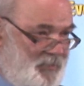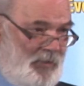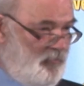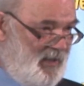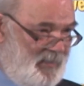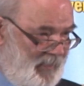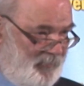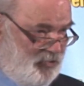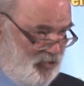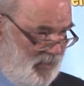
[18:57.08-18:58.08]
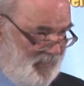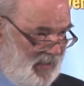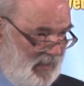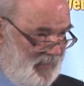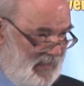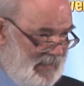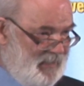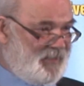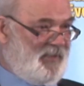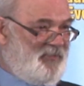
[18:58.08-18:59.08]
don't read about the German army,
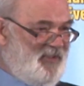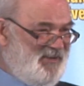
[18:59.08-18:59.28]
it's the